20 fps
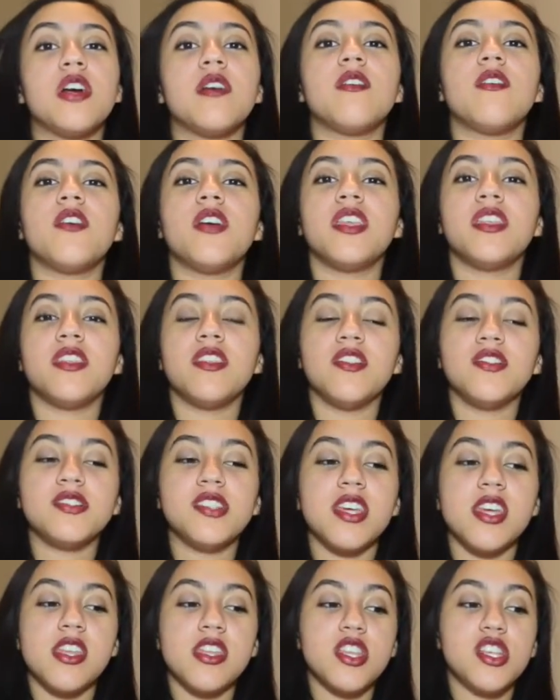And there's
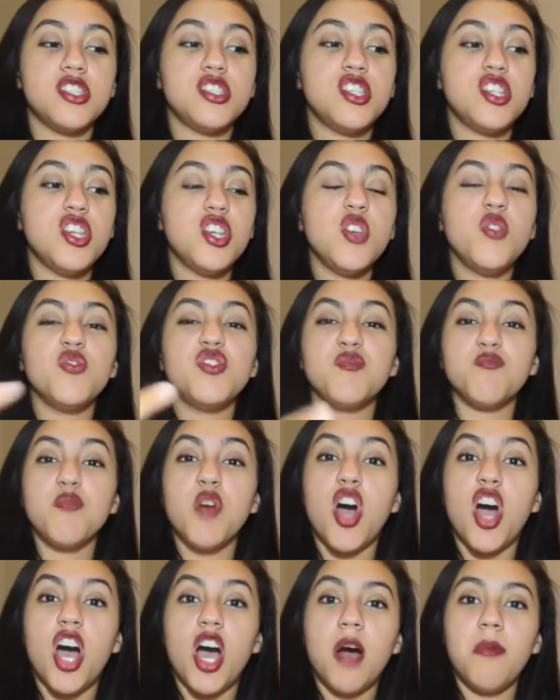like this huge
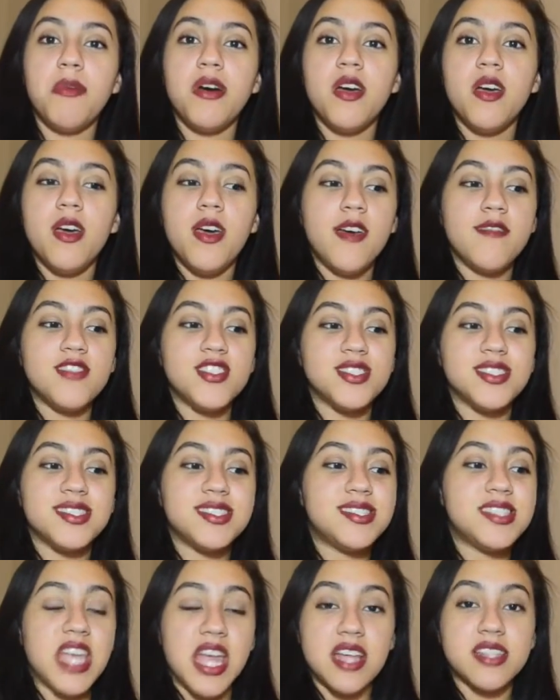mob of just
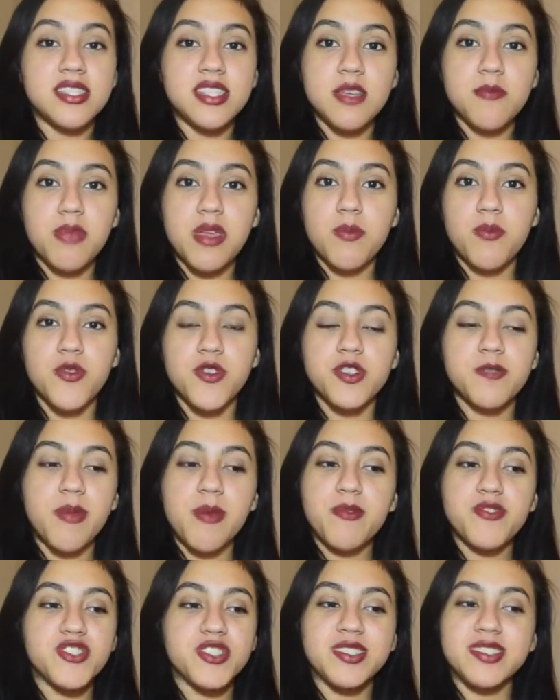dancing people. There's
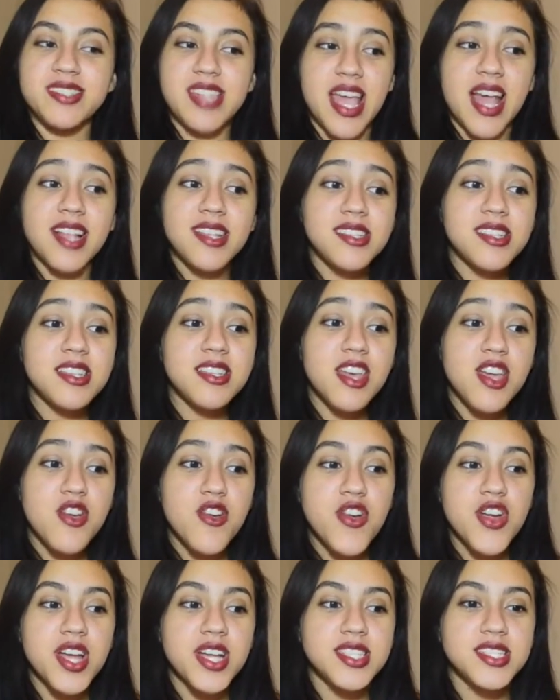people just dancing like
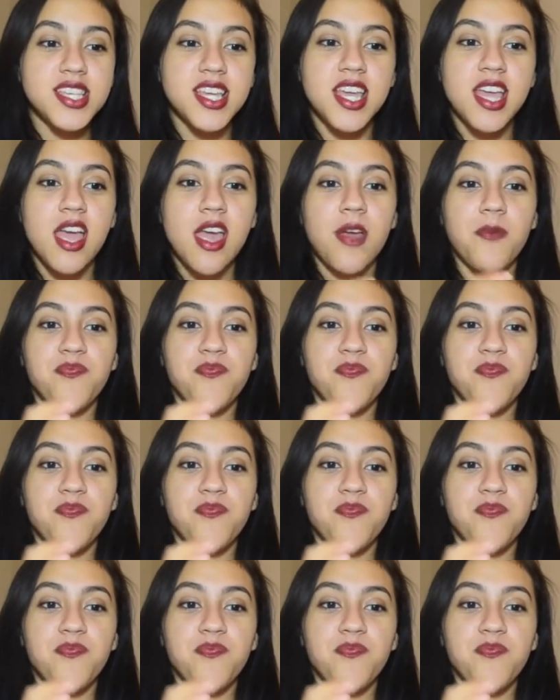crazy.